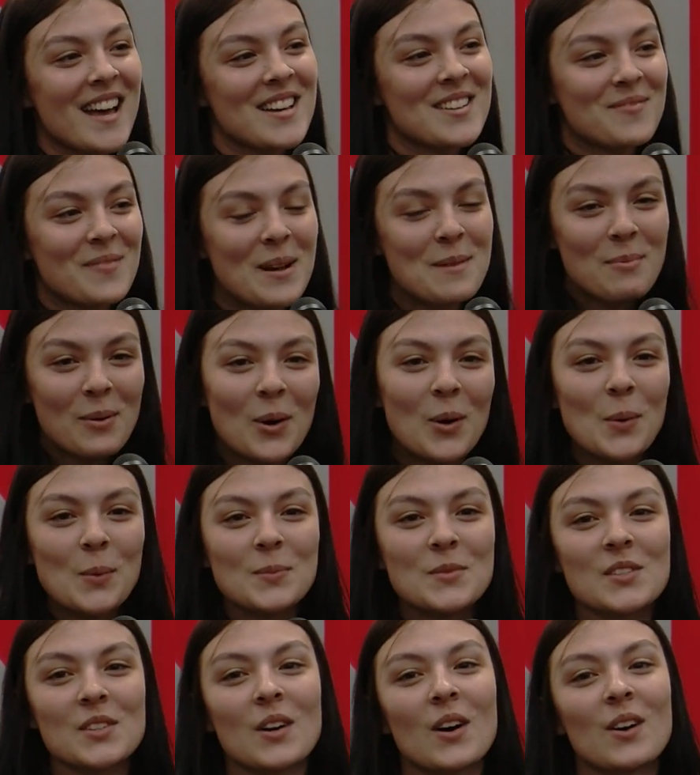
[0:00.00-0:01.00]
And my
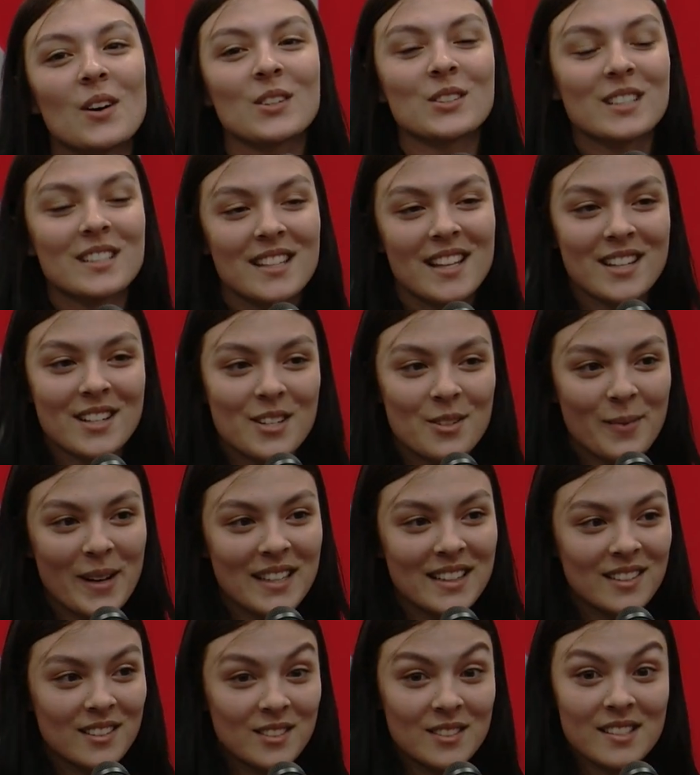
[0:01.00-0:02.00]
poem's called A Letter to
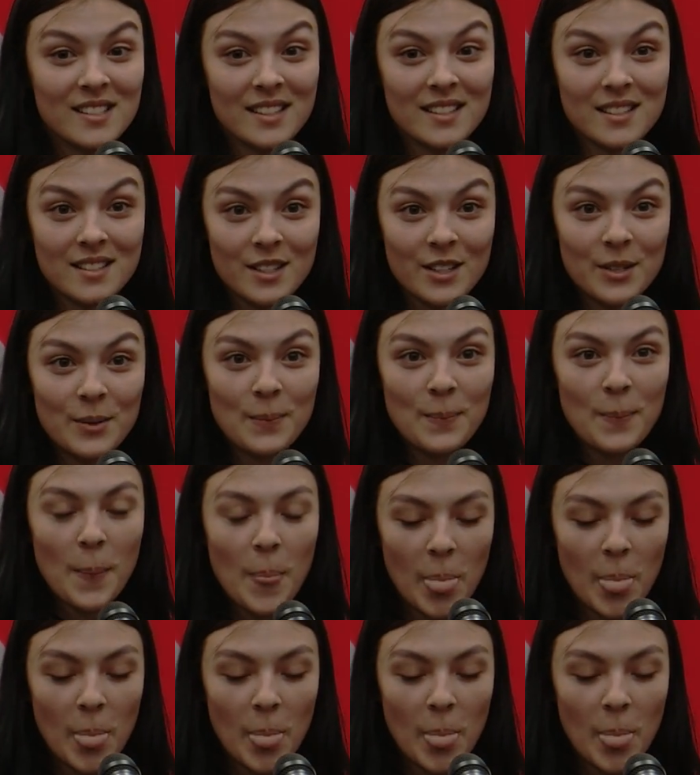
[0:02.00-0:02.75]
My Little Sister.